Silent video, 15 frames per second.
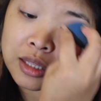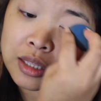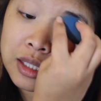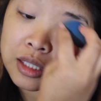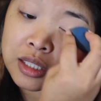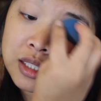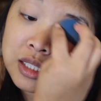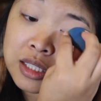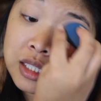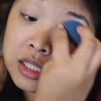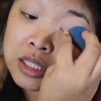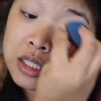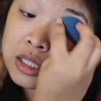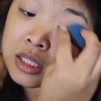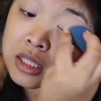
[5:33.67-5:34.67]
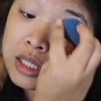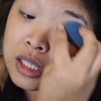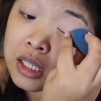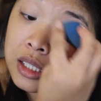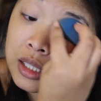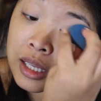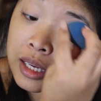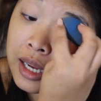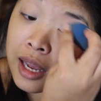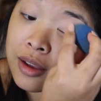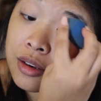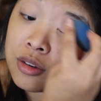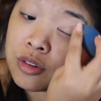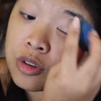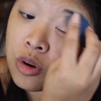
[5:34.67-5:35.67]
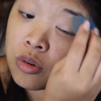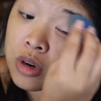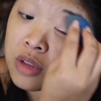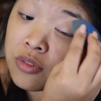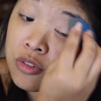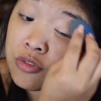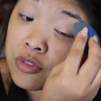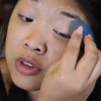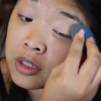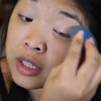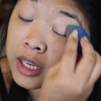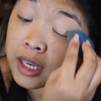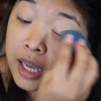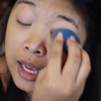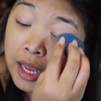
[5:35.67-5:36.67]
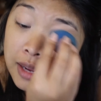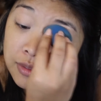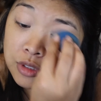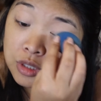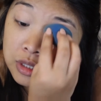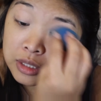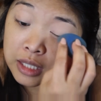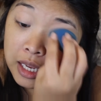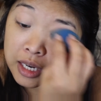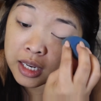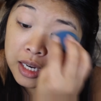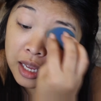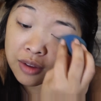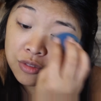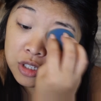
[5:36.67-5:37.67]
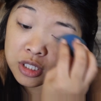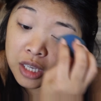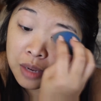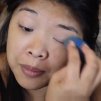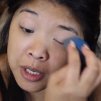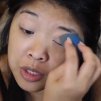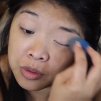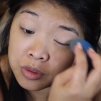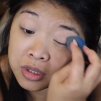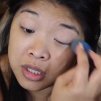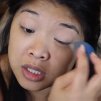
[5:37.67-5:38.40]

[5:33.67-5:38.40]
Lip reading: The consistency, like, I don't even feel like I have to set it every time I use